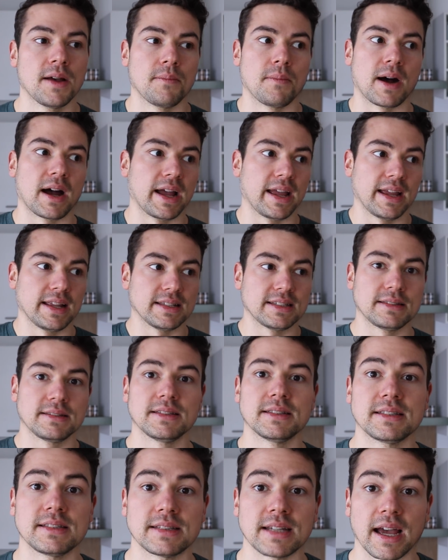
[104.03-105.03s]
My
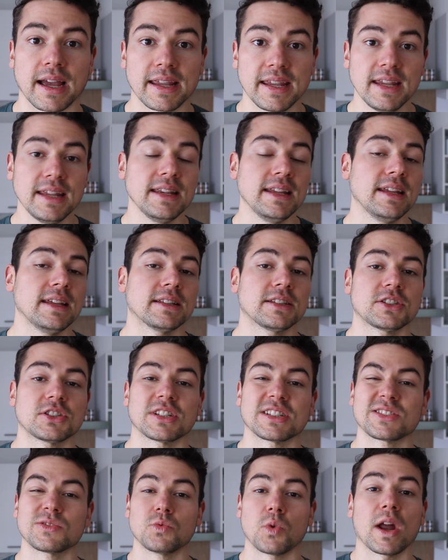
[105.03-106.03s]
tahini is
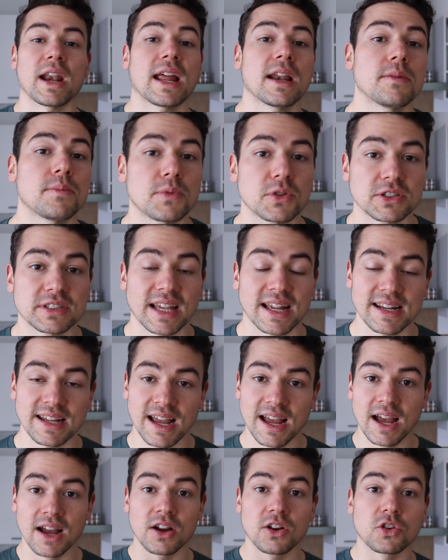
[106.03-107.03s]
just 100%
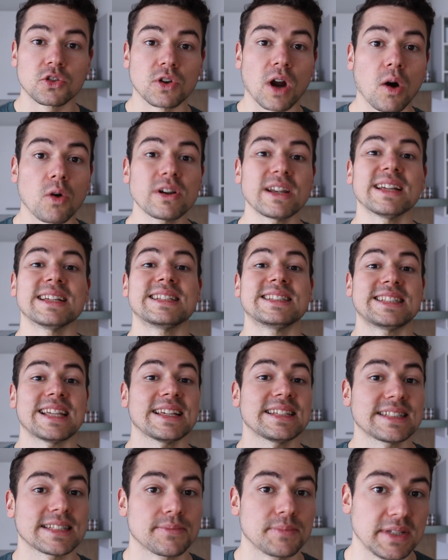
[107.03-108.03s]
ground
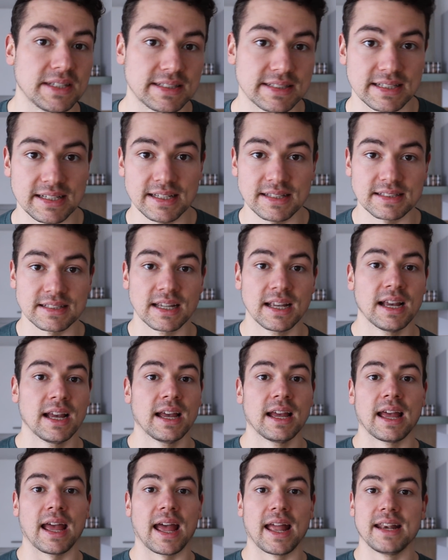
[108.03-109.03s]
sesame seeds,
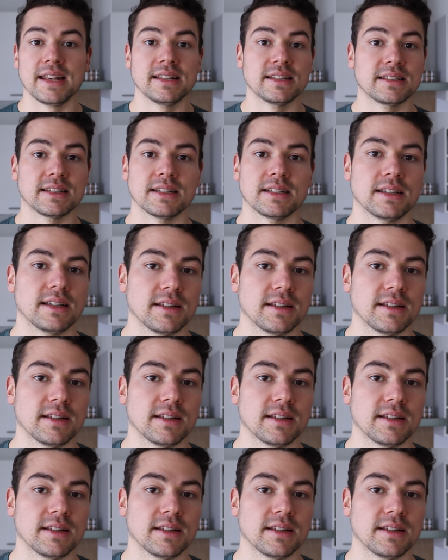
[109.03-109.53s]
and